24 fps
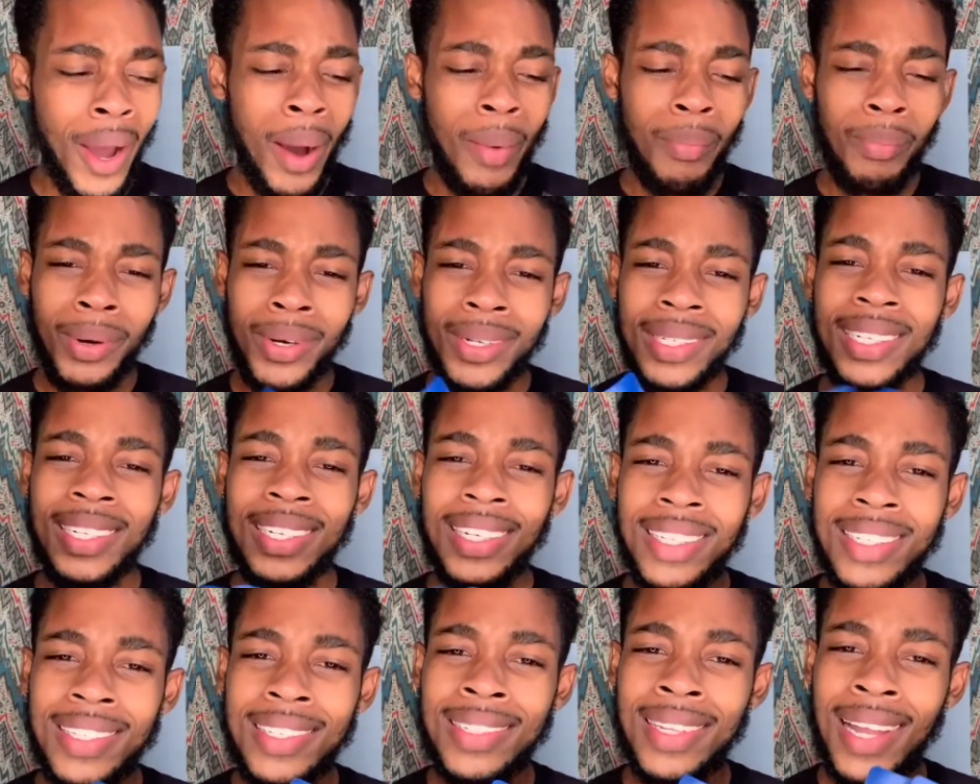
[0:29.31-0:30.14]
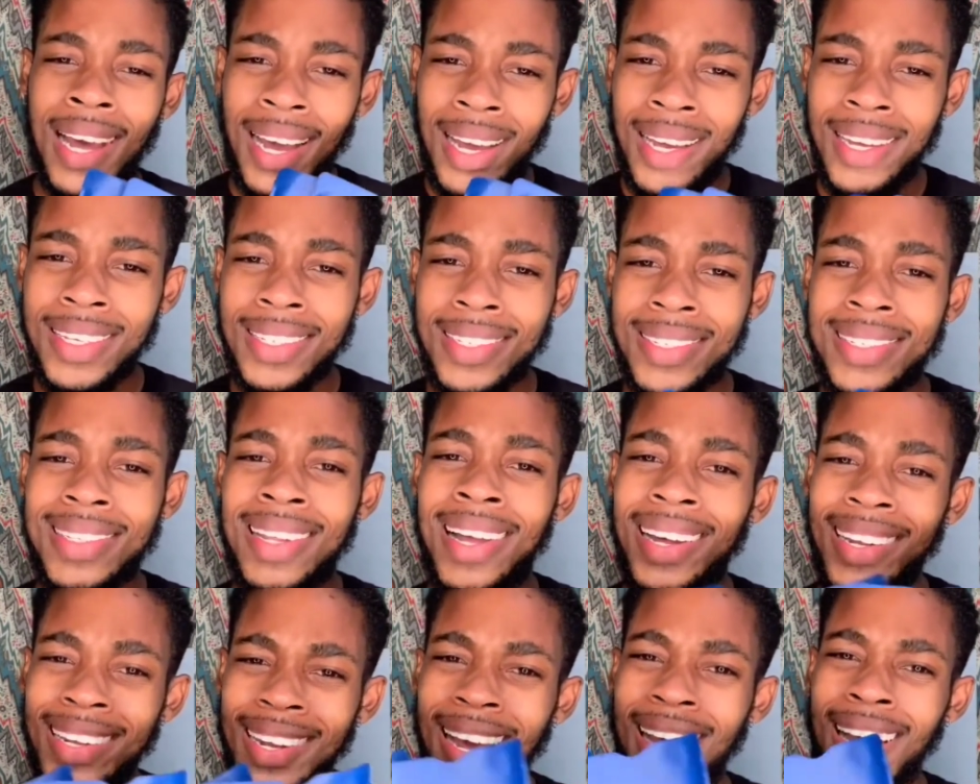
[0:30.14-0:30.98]
But it's nice
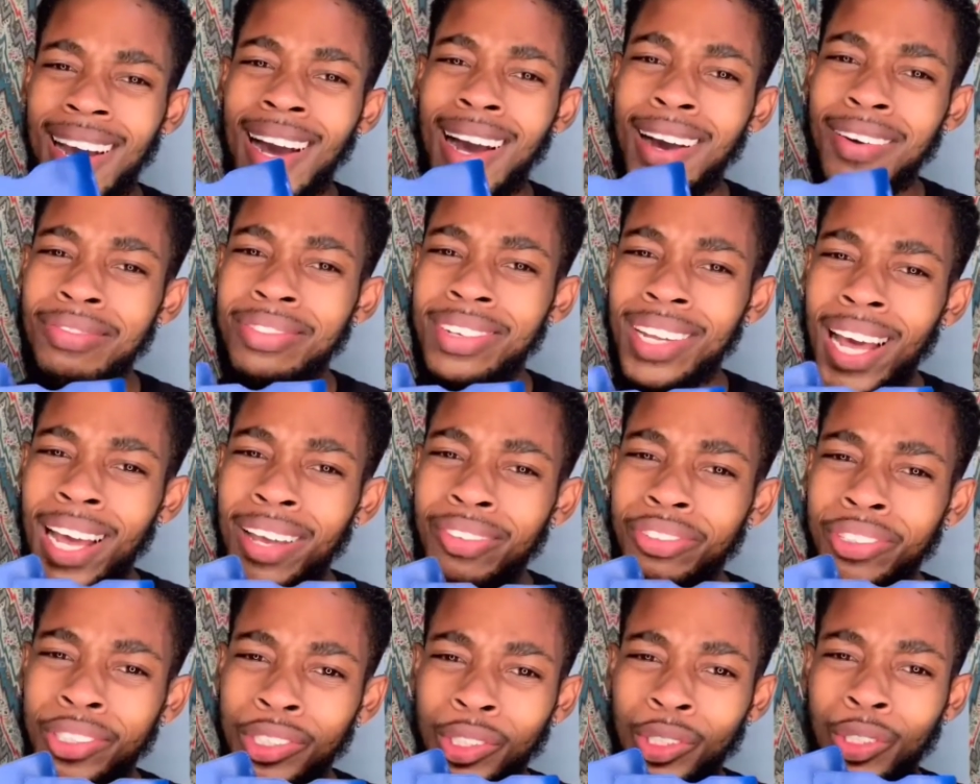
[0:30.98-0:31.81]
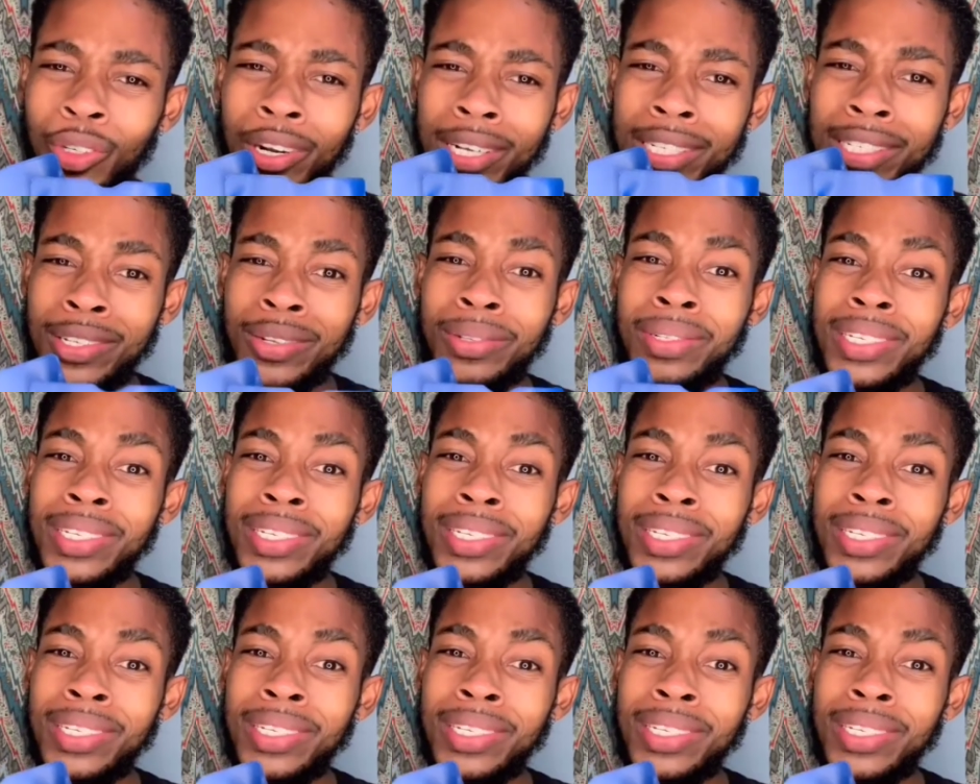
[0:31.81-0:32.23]
that I have life insurance now.